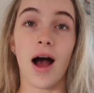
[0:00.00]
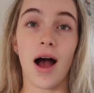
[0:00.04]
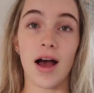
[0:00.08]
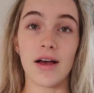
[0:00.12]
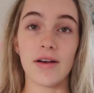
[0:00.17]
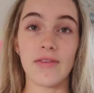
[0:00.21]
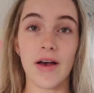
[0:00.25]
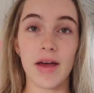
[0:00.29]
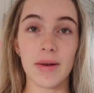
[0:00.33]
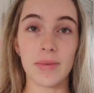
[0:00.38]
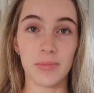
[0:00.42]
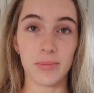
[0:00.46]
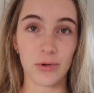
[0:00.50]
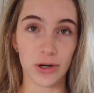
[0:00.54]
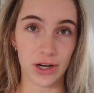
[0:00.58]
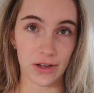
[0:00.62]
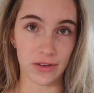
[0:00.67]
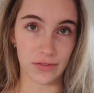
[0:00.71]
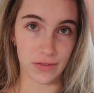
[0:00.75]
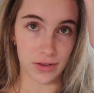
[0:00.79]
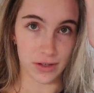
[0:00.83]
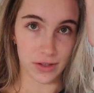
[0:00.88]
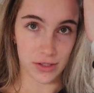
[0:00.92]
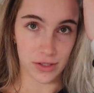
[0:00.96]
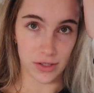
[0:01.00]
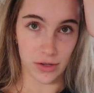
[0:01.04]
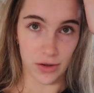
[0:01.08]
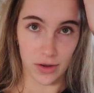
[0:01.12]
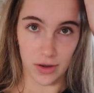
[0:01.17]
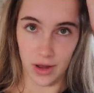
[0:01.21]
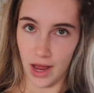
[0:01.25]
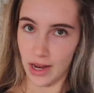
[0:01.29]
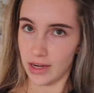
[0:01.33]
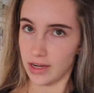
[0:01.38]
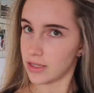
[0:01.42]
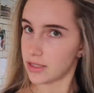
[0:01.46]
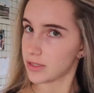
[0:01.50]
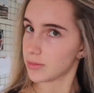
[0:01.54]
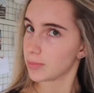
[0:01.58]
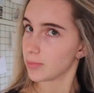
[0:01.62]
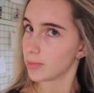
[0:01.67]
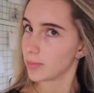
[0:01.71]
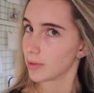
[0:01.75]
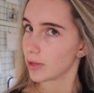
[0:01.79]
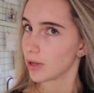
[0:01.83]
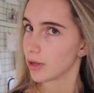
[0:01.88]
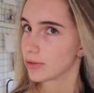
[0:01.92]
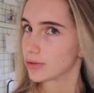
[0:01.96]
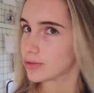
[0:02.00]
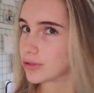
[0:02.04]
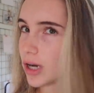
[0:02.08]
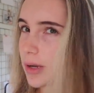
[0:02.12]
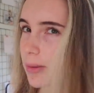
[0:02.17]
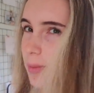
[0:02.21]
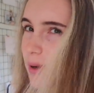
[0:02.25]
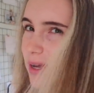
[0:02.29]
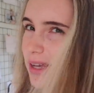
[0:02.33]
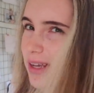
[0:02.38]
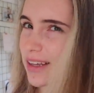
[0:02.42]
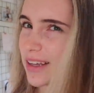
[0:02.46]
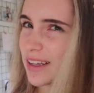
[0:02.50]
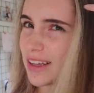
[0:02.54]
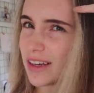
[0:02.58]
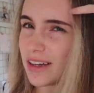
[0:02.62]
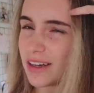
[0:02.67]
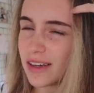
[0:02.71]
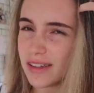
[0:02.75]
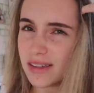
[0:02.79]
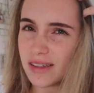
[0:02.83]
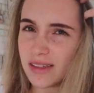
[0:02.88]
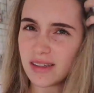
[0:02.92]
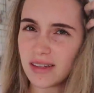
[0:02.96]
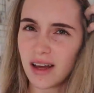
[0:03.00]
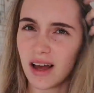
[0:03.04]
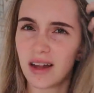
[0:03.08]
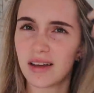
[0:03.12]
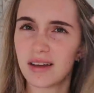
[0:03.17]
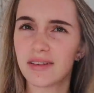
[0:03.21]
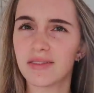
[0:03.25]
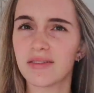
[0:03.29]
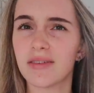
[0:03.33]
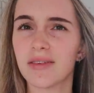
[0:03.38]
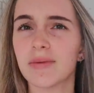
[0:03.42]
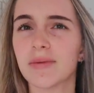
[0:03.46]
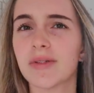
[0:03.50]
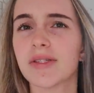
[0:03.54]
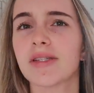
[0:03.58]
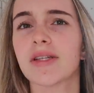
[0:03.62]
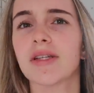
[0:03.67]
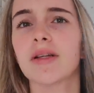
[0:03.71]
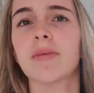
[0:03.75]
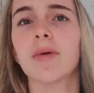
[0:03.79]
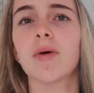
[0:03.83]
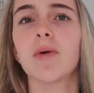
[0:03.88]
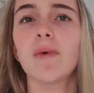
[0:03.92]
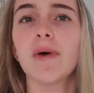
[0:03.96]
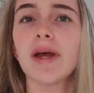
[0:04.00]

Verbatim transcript: I've had breakfast, so I just blow dried my hair because it's kind of, it was still a bit